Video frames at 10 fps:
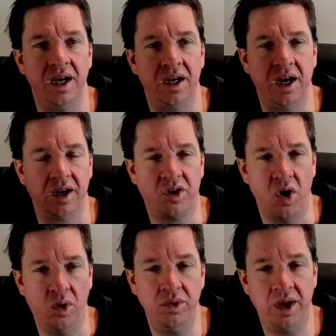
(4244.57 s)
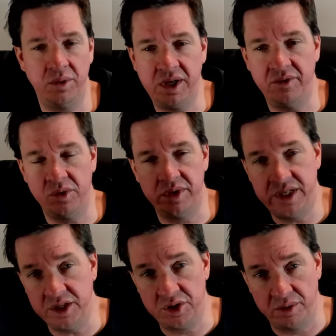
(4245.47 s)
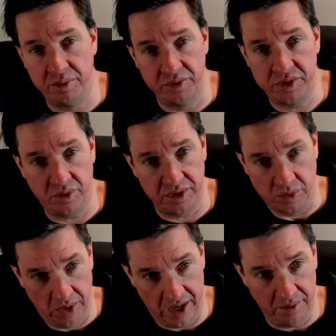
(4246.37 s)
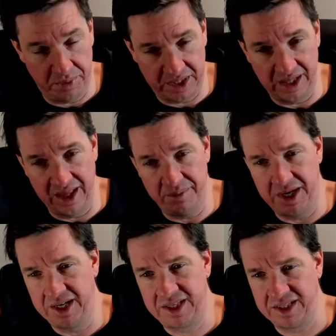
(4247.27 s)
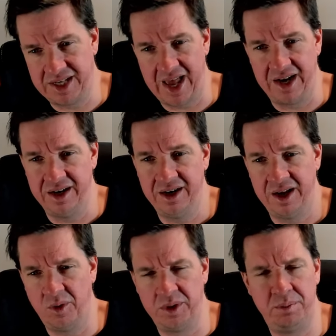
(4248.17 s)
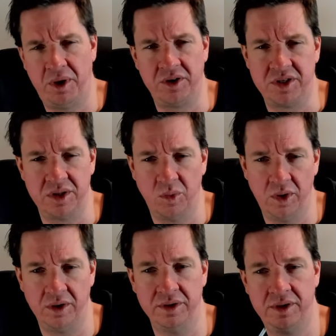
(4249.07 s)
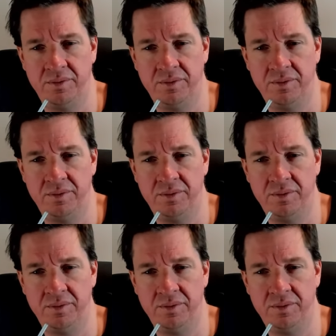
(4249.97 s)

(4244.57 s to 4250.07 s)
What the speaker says: a code that would give you a digital booster as well. But they limited it to 10 and only parts of the world.